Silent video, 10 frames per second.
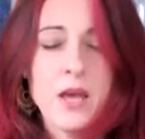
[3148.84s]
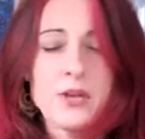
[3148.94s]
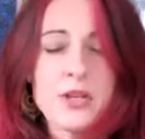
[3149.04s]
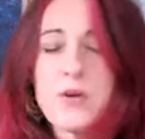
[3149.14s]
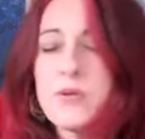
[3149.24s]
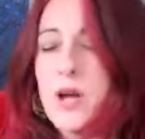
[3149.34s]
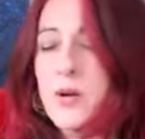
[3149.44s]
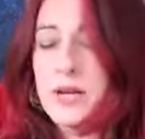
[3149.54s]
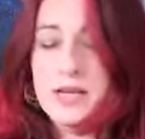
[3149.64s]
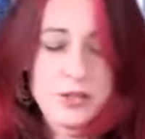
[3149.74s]
You don't
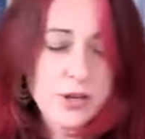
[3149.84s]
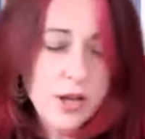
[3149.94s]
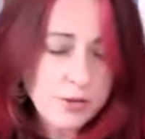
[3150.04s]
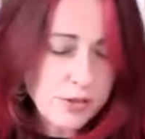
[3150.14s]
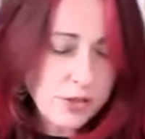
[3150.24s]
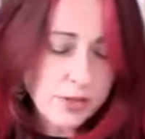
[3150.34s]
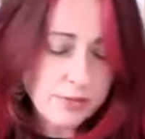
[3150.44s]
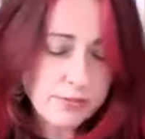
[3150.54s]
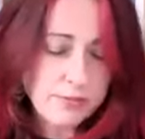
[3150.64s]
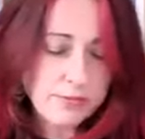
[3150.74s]
know unless you know, do
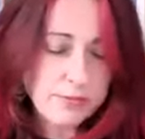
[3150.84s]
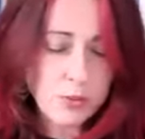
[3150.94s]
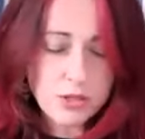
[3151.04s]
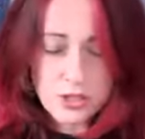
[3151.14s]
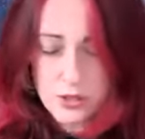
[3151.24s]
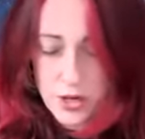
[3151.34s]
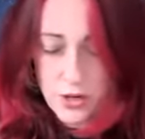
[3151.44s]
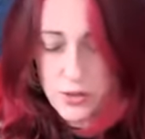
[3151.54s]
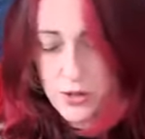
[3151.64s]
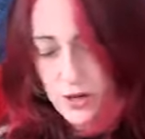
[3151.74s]
you? But once you
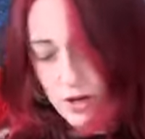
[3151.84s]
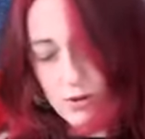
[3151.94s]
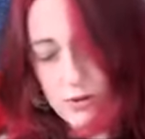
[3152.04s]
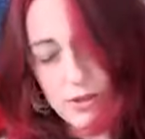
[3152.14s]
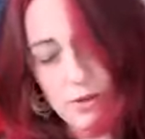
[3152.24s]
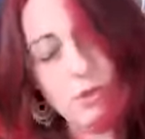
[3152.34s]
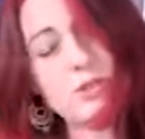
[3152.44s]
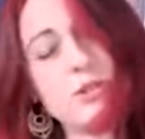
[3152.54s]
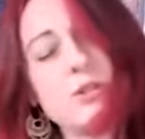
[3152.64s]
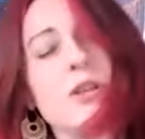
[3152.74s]
know, you know. And then when
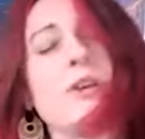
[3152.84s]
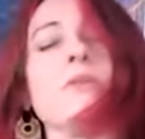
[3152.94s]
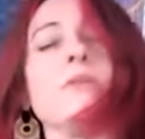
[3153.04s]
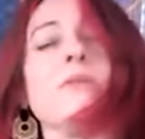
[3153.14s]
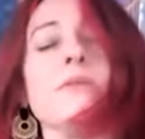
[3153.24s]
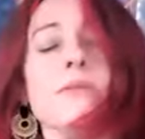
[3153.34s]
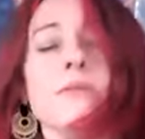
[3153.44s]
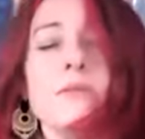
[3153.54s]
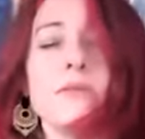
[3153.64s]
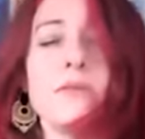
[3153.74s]
you do know,
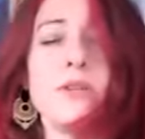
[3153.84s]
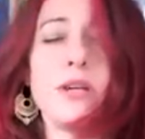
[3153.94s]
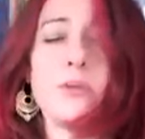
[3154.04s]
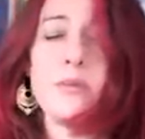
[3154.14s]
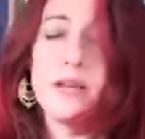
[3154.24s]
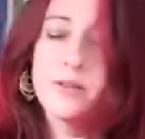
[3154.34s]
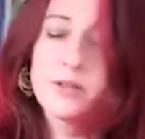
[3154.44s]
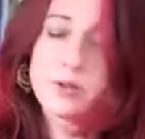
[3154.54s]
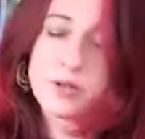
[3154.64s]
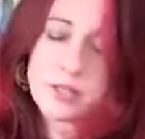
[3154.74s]
you can make another
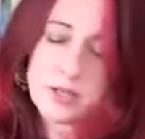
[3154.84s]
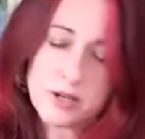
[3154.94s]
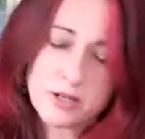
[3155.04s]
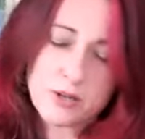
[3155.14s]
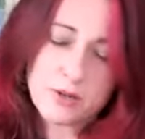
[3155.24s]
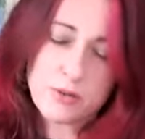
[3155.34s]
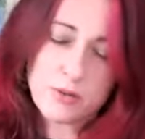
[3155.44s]
choice, can't you?